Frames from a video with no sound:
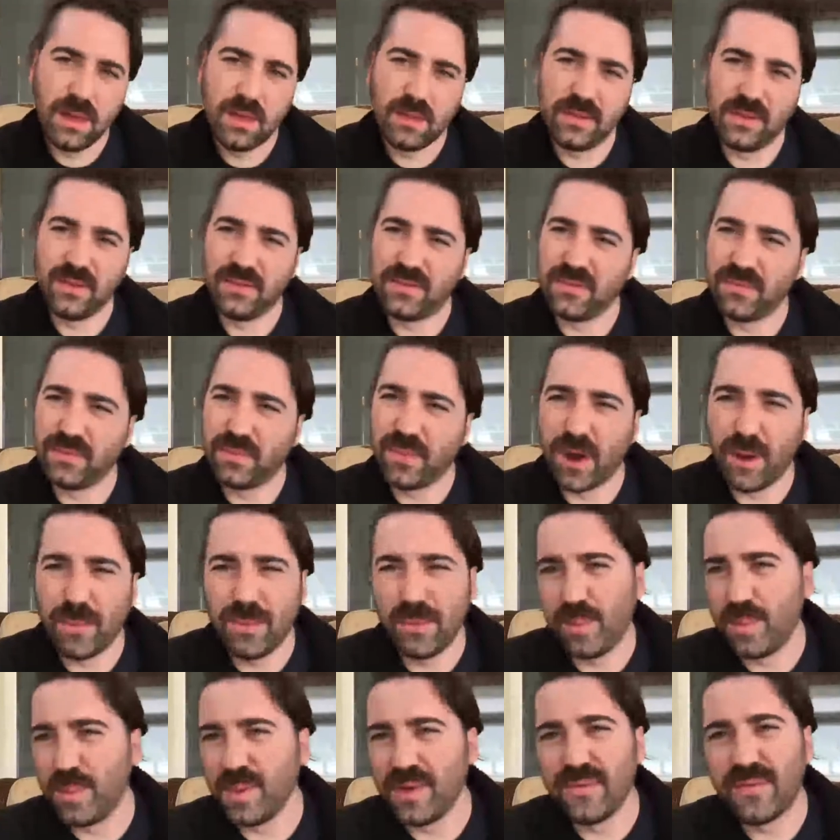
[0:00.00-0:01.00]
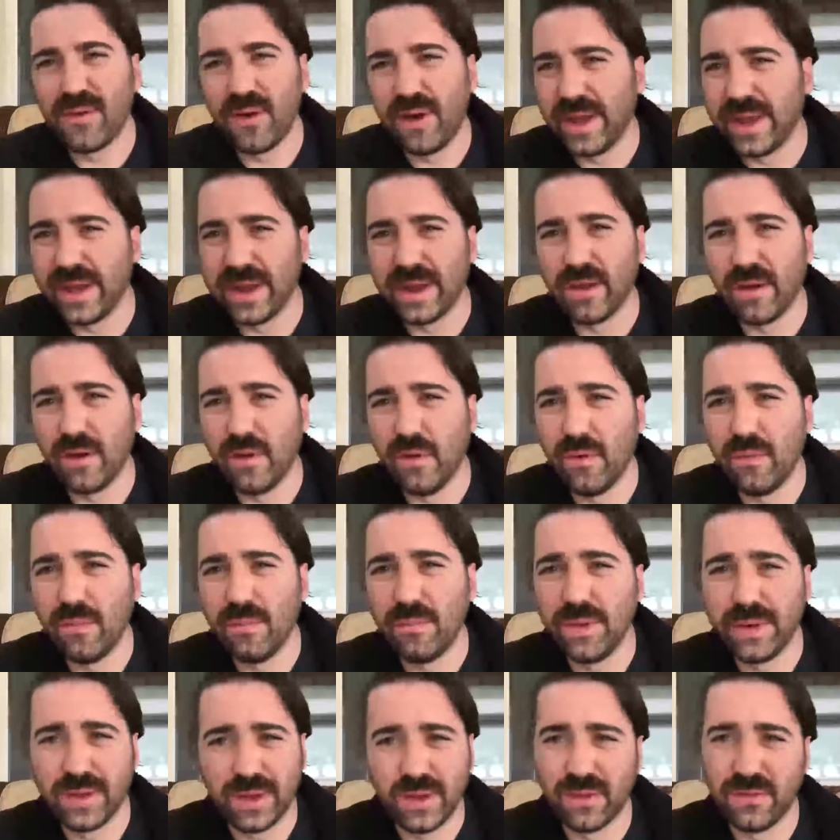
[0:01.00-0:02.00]
This is probably fine at
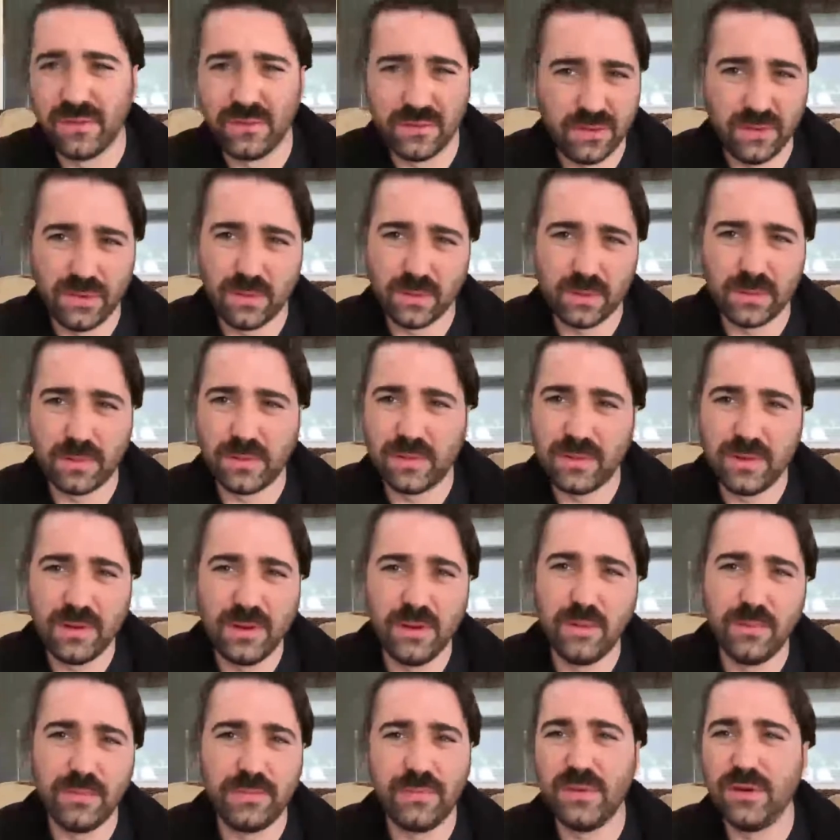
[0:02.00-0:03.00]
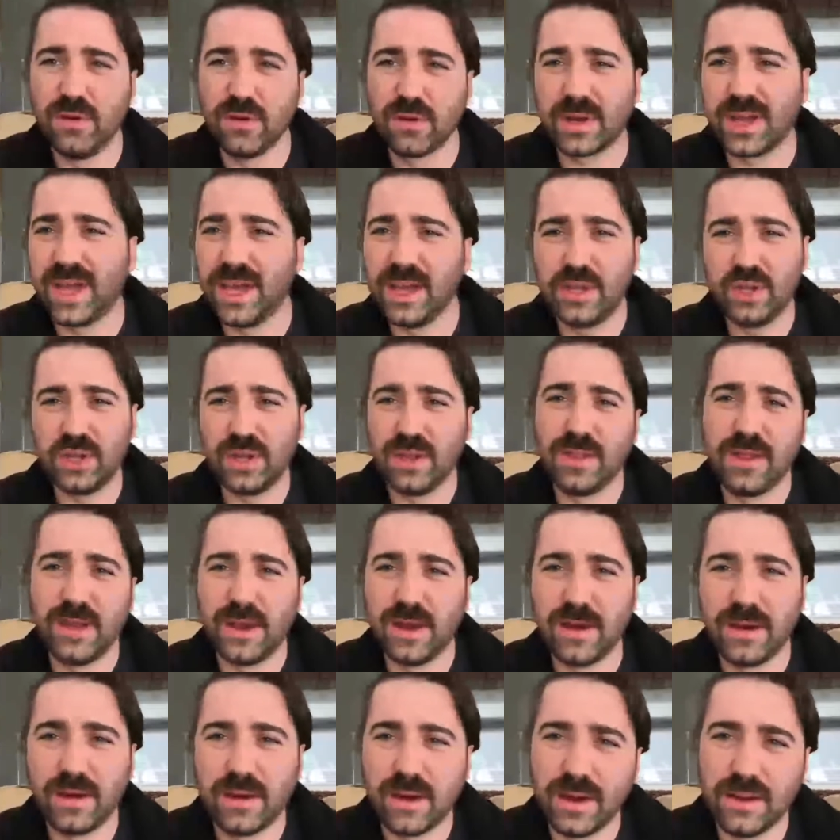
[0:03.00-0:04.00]
home because you've your kitchen
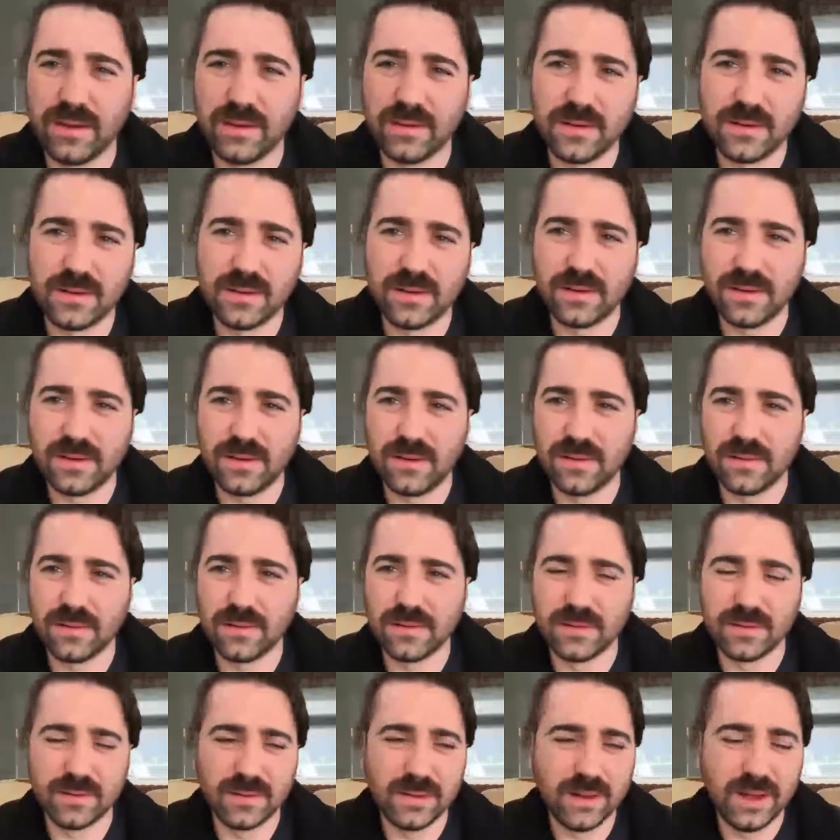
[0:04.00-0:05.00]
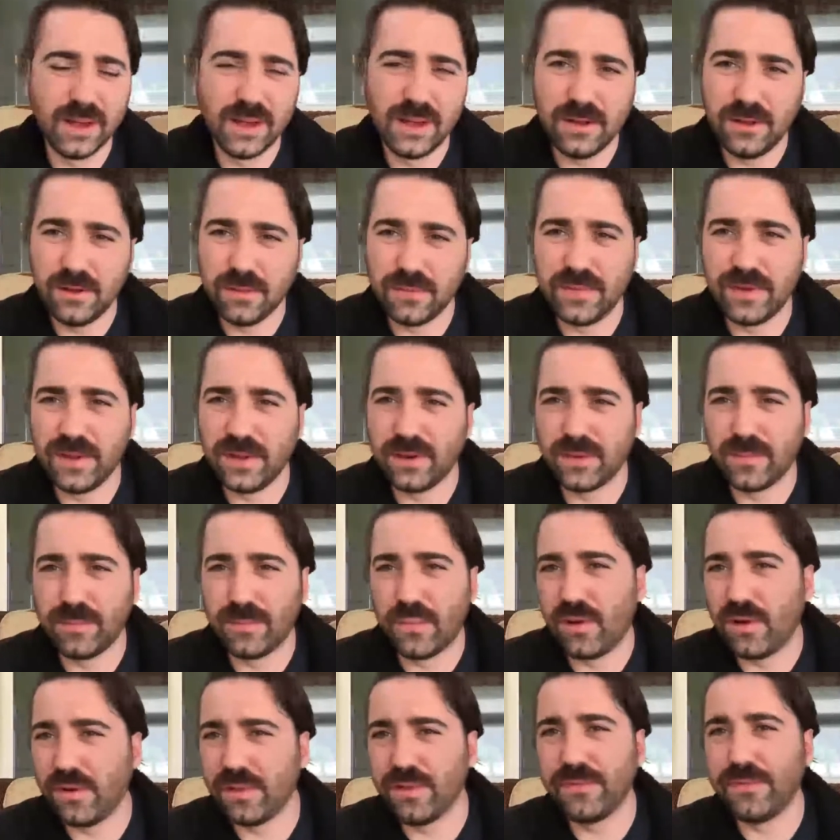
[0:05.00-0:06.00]
there, and you've either
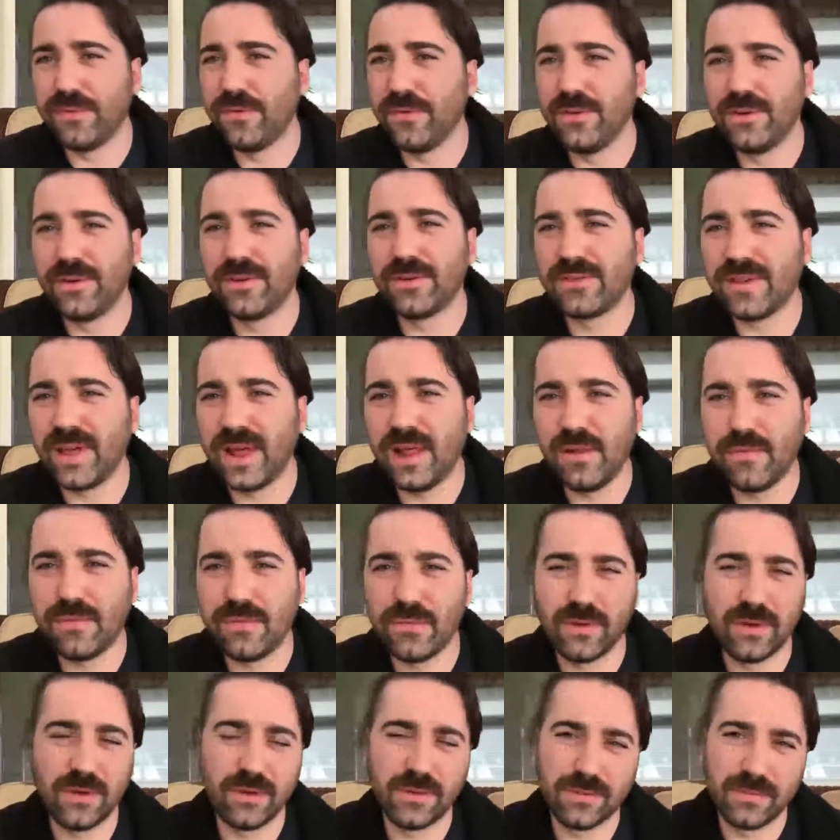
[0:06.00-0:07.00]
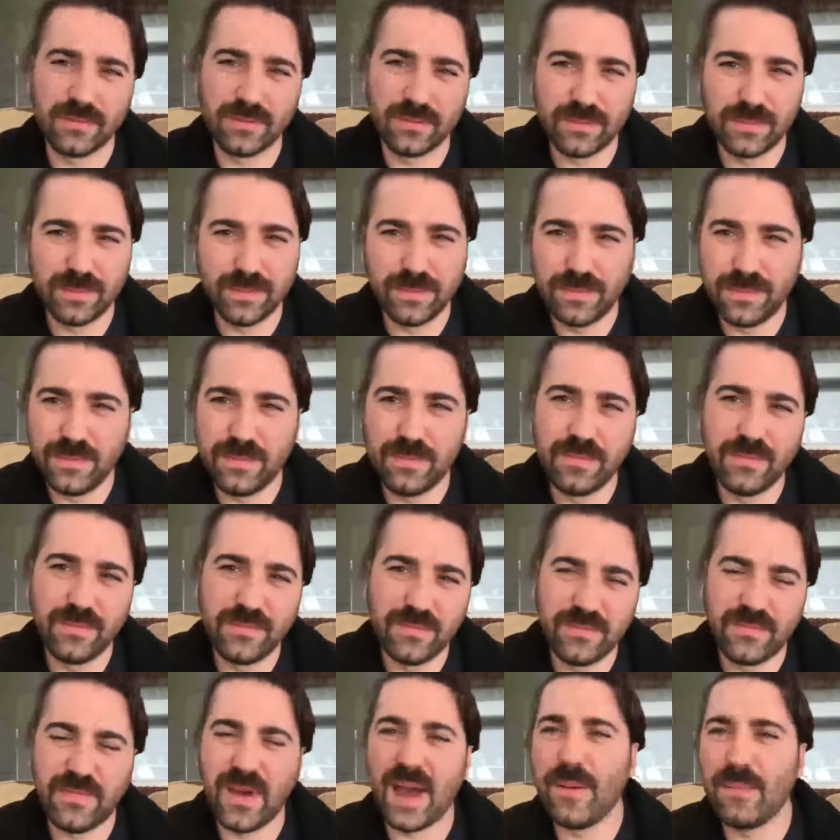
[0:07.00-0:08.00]
bought the food yourself or your
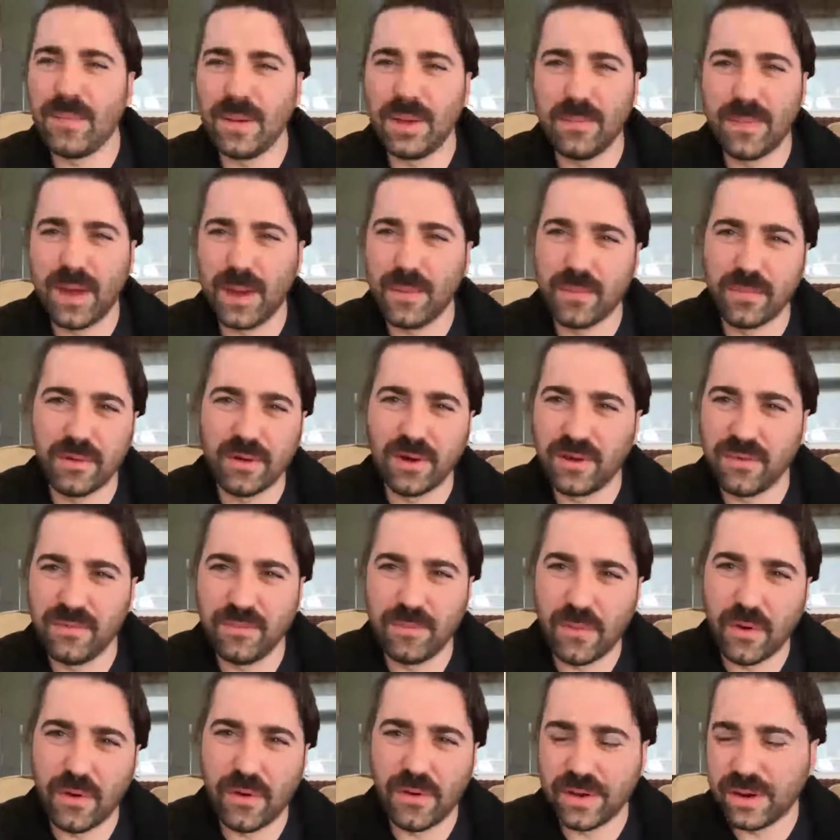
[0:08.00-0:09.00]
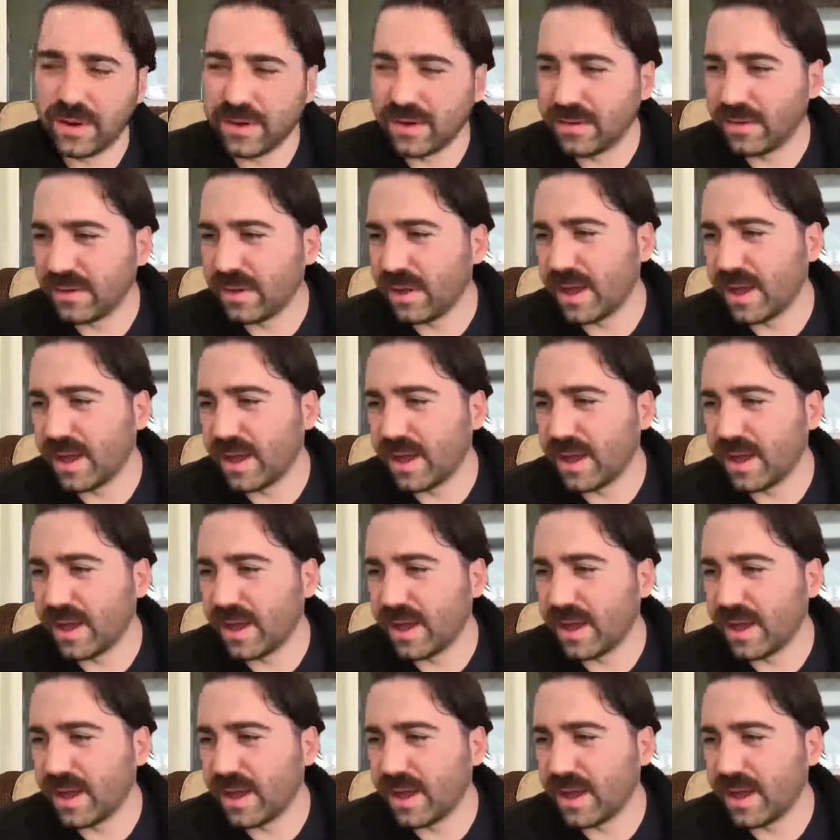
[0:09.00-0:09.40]
family member has bought it,